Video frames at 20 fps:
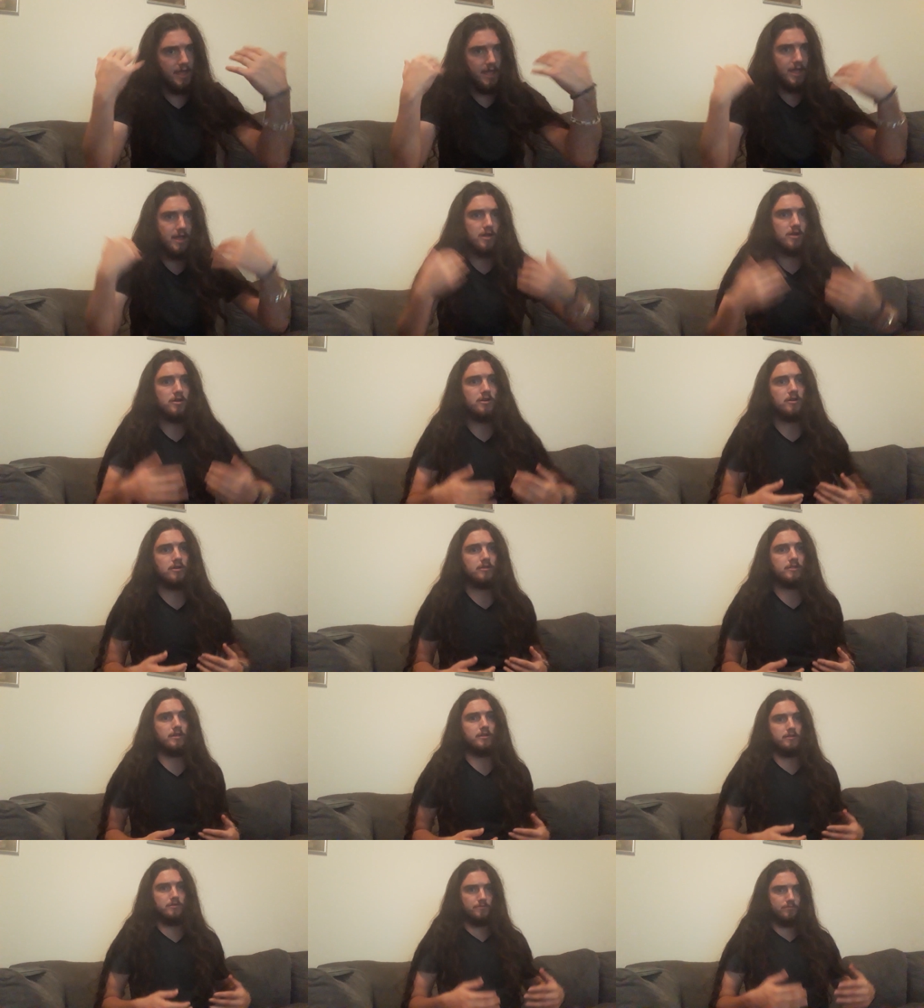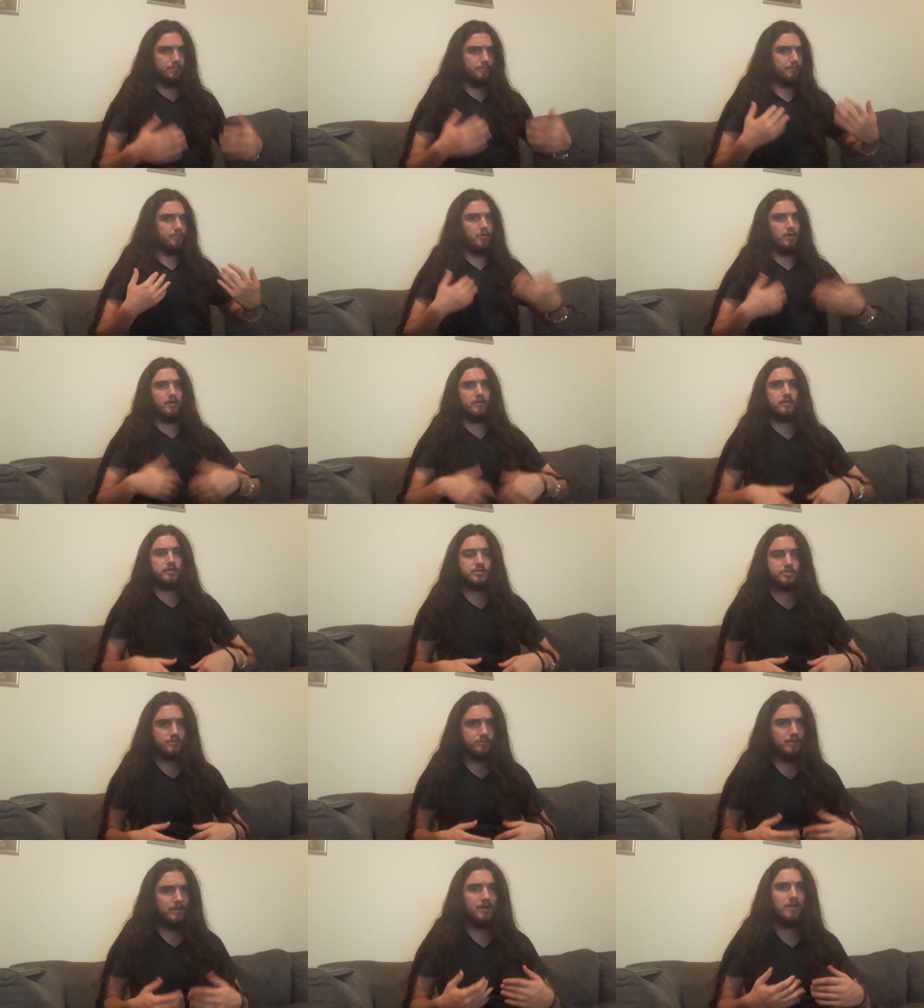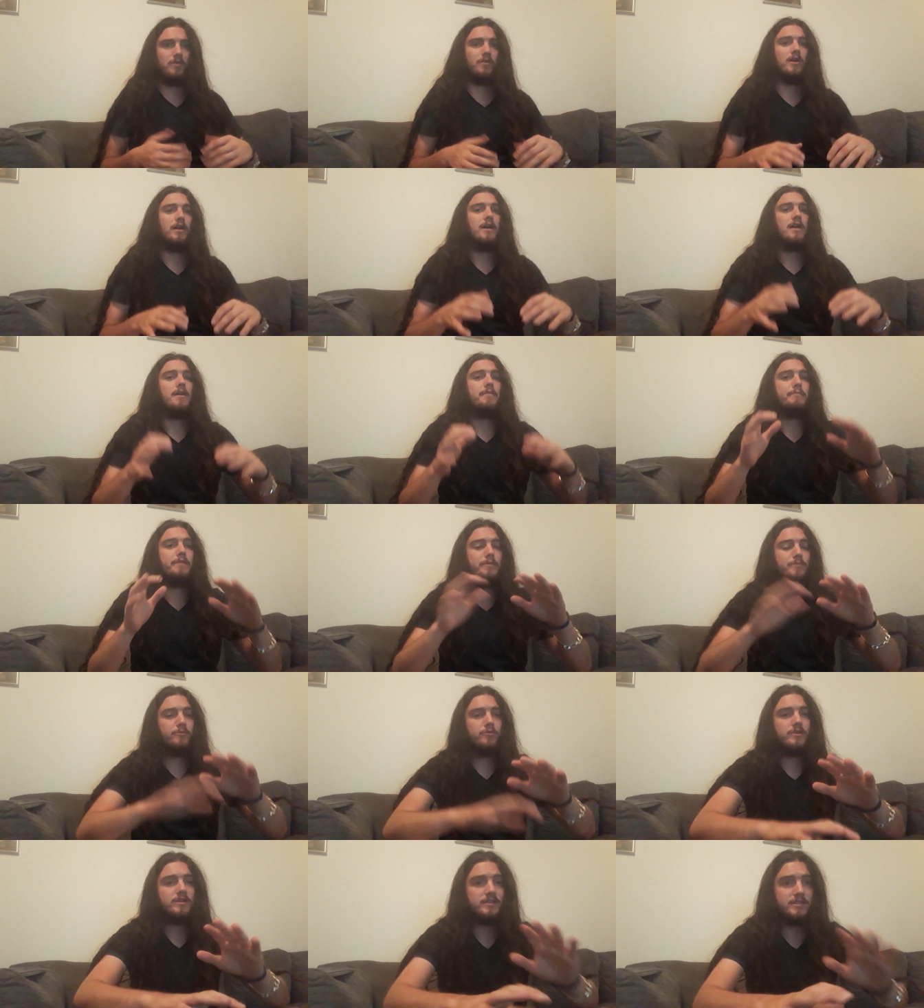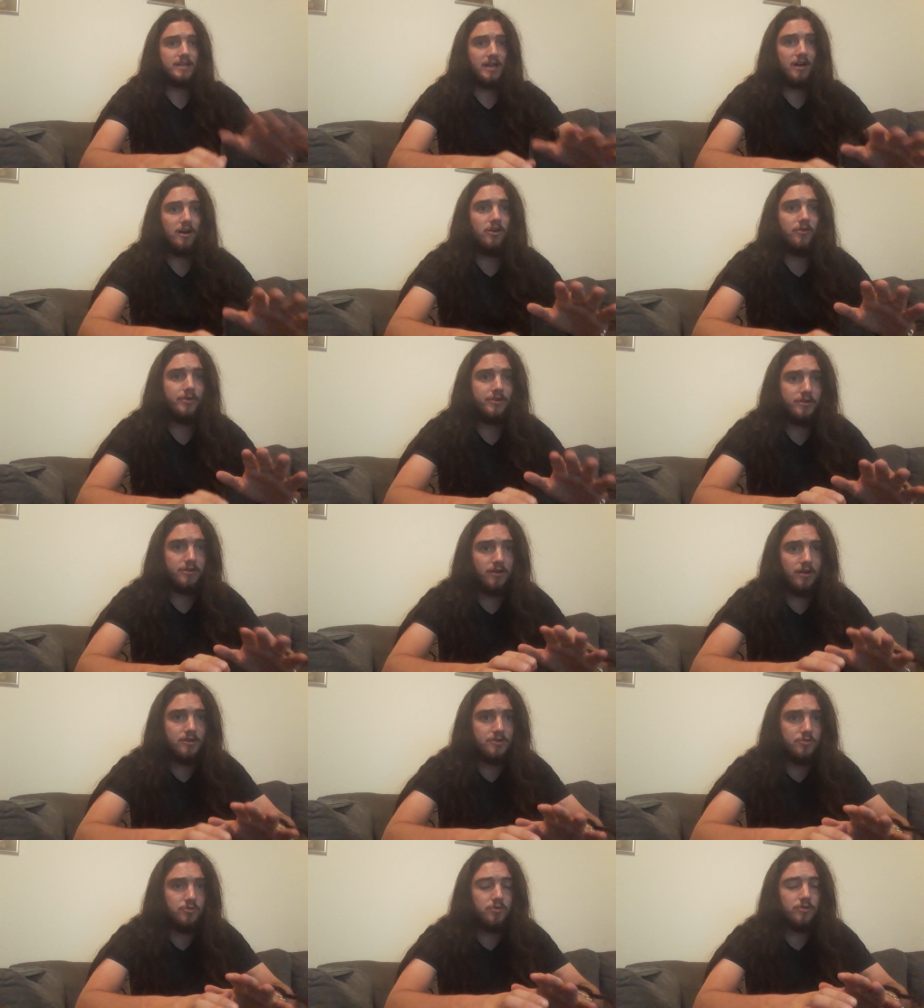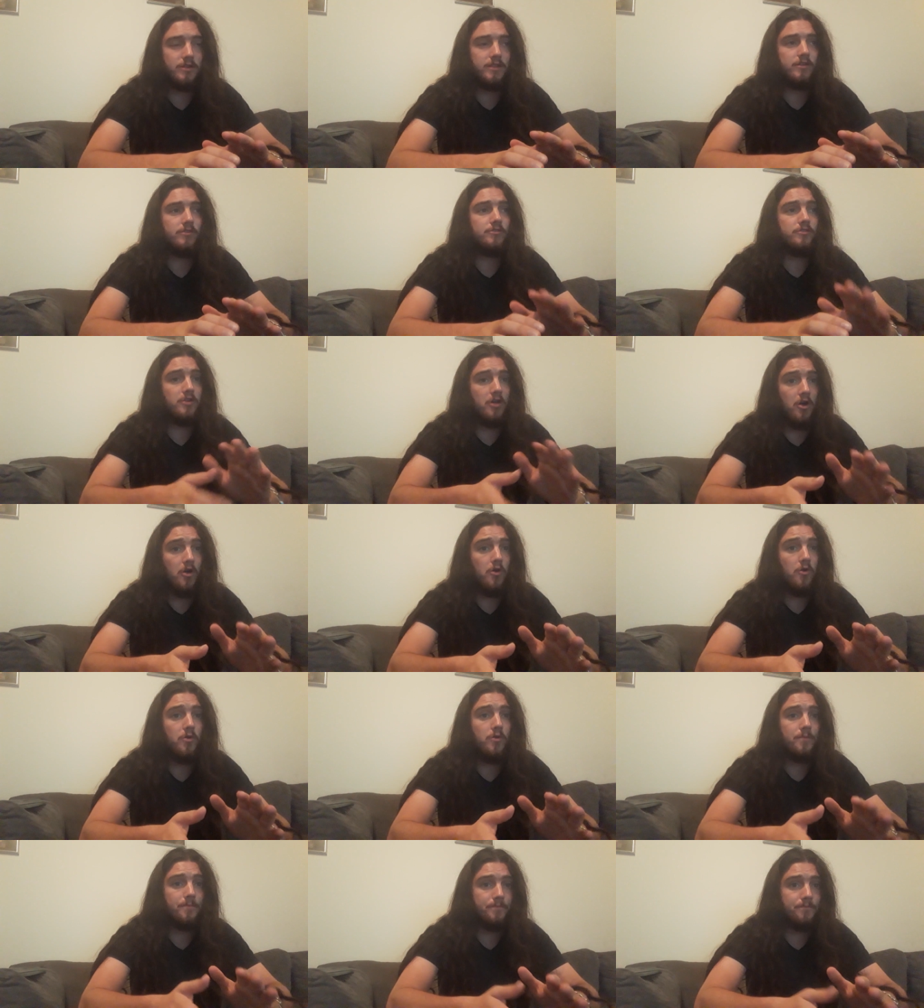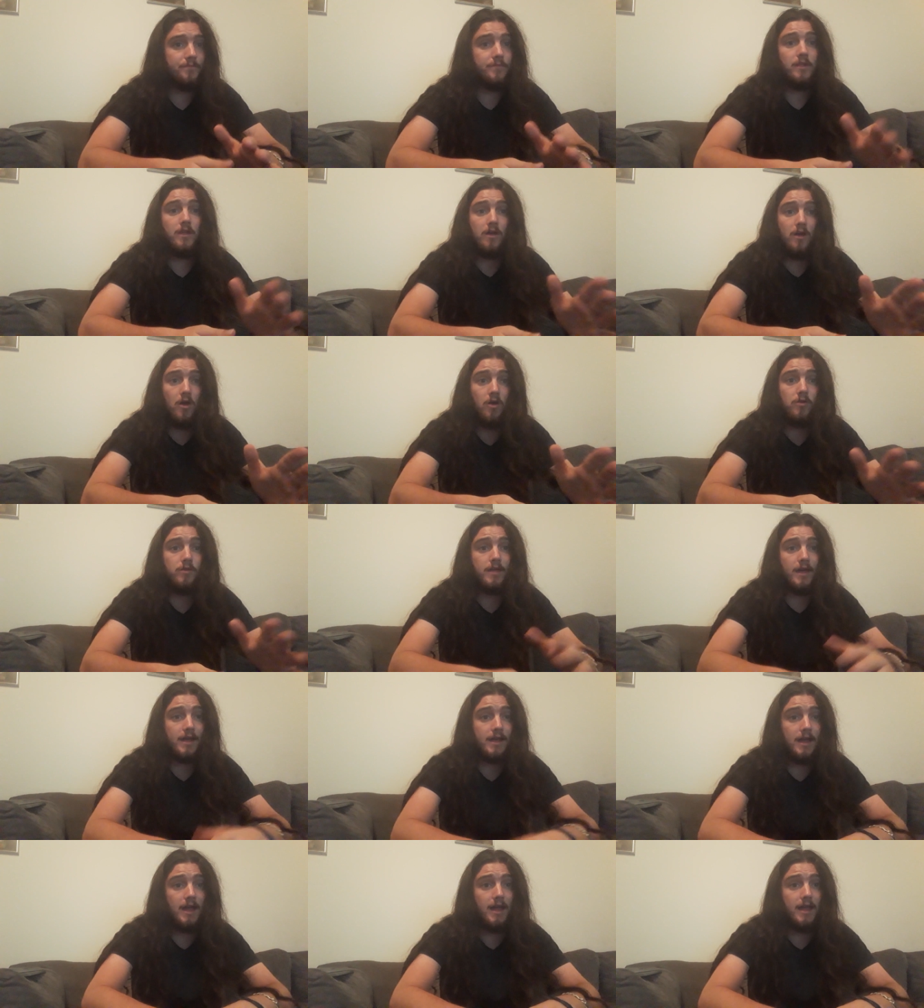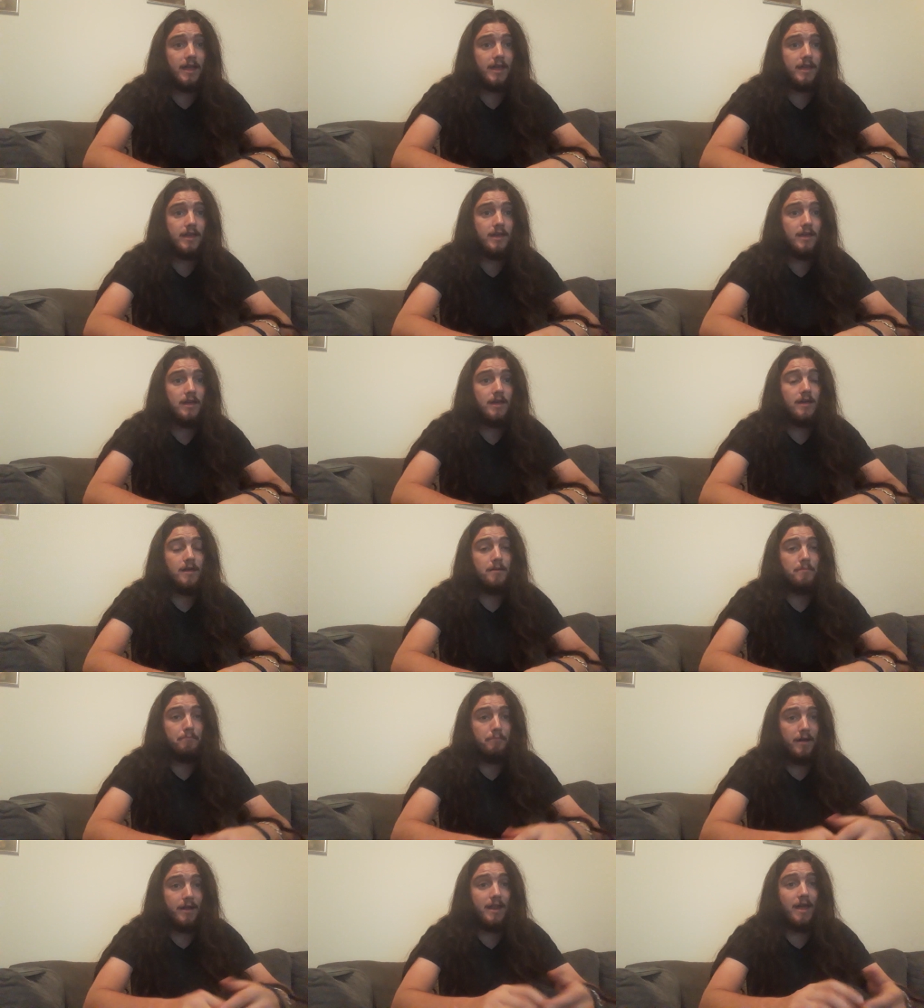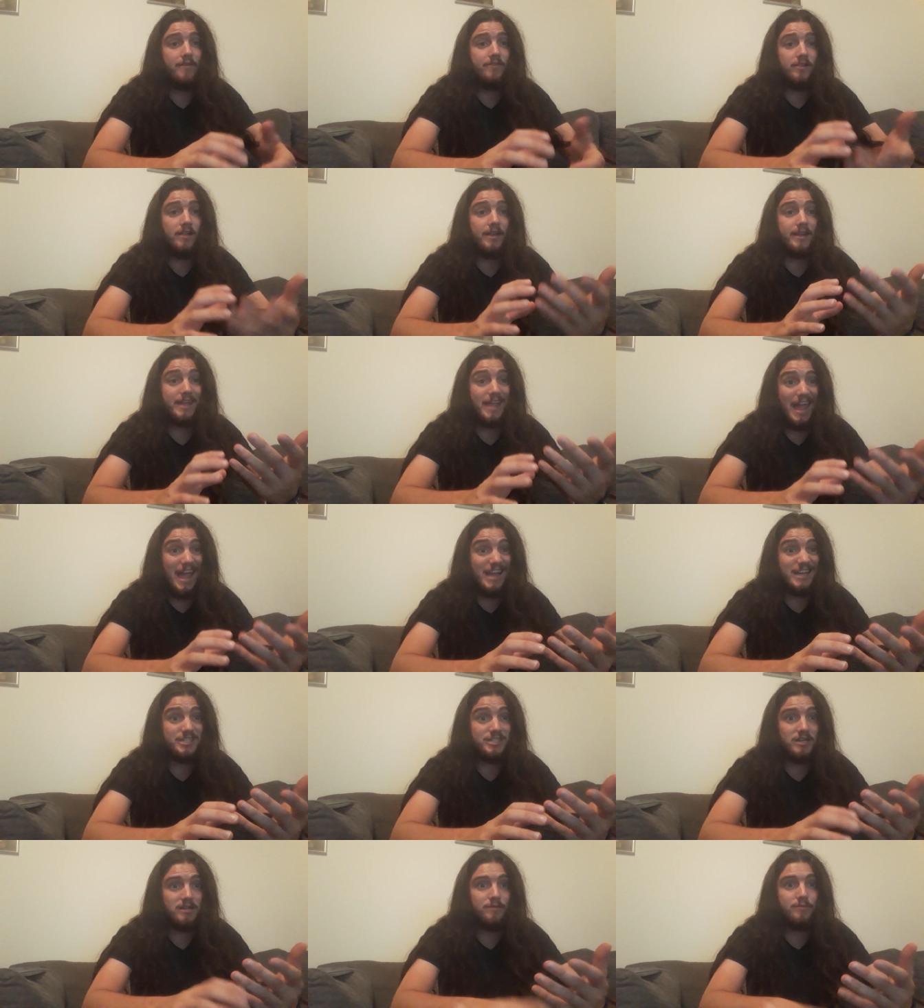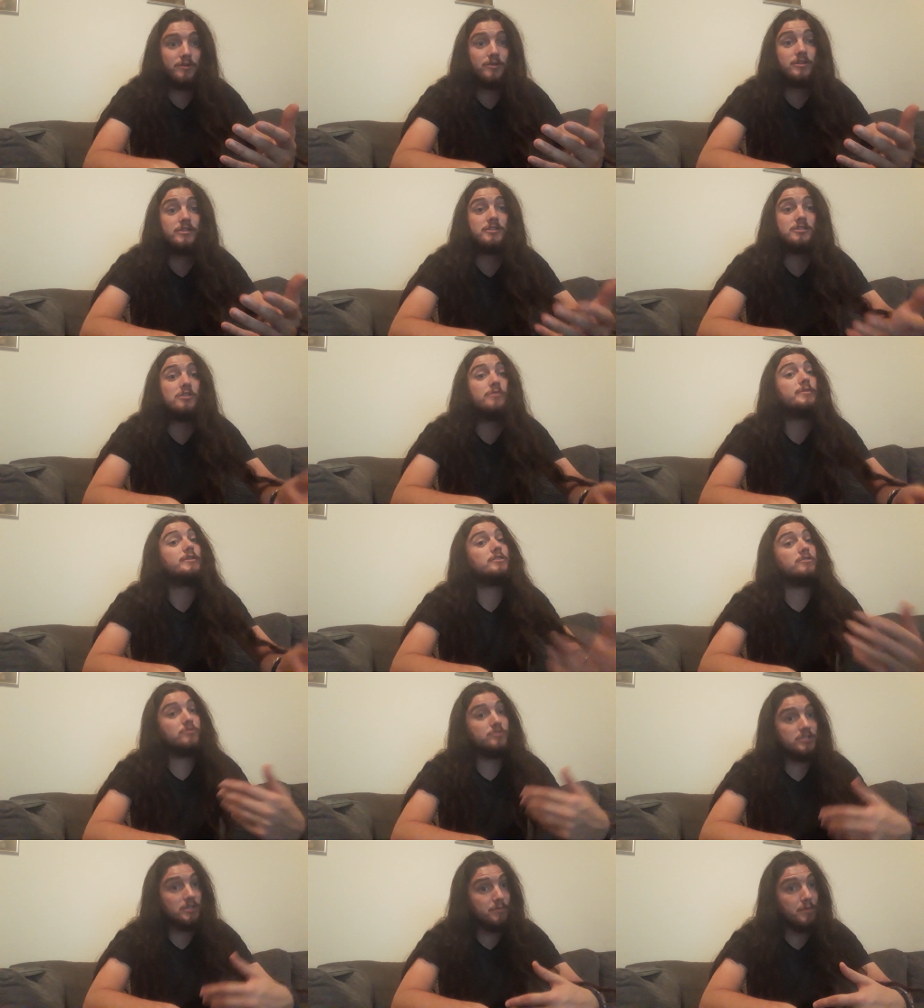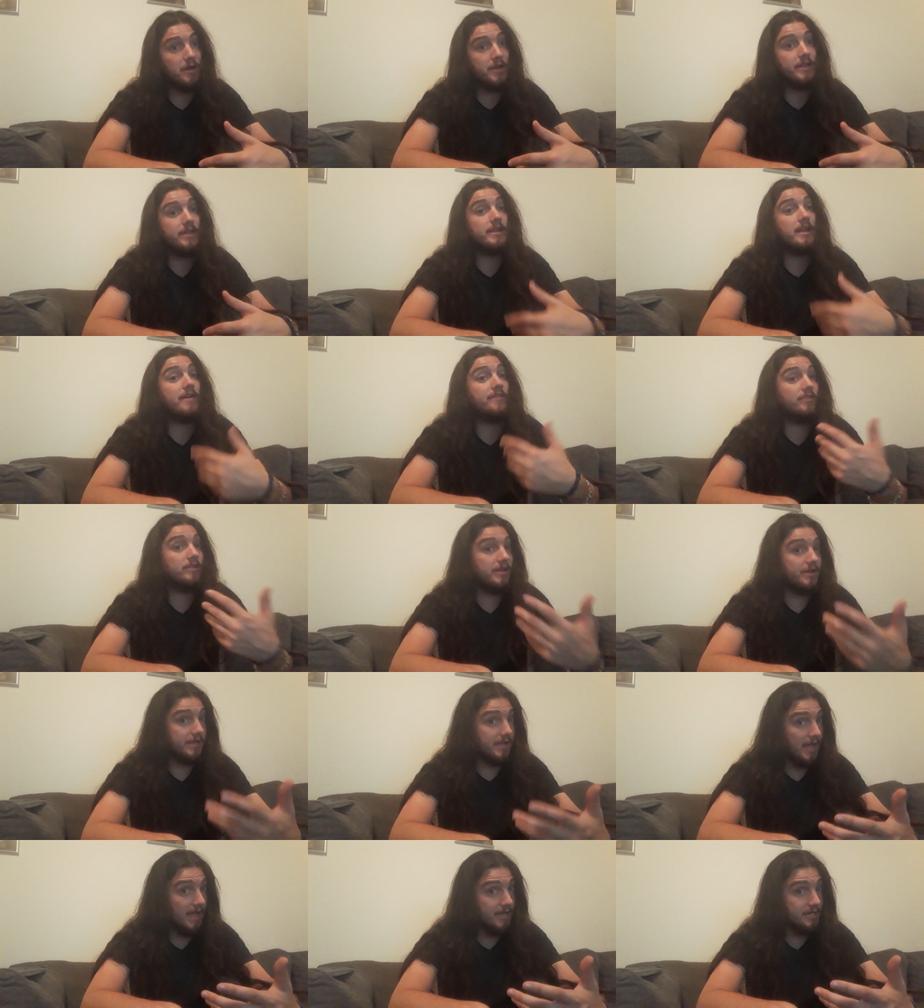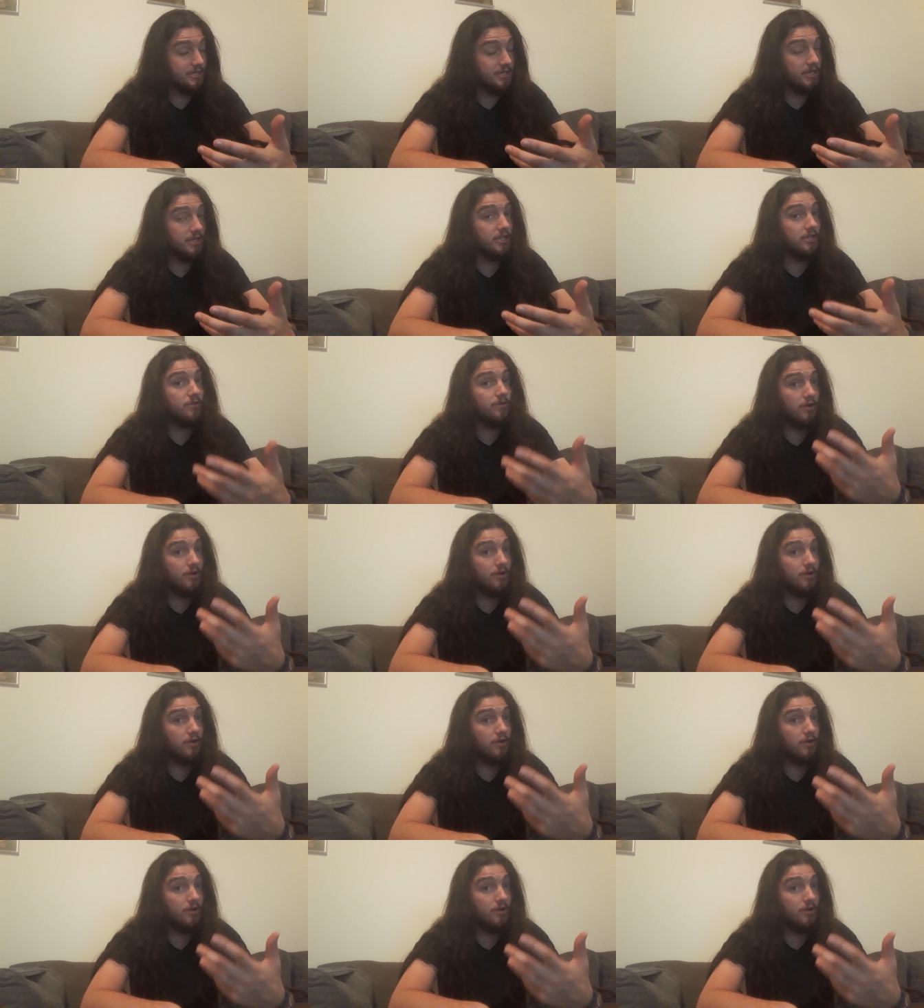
hair, that you're wearing, people can tell when you're on tour and they'll know, oh, that guy might have a lot of cash on him. You could still be losing money and have a lot of cash on you.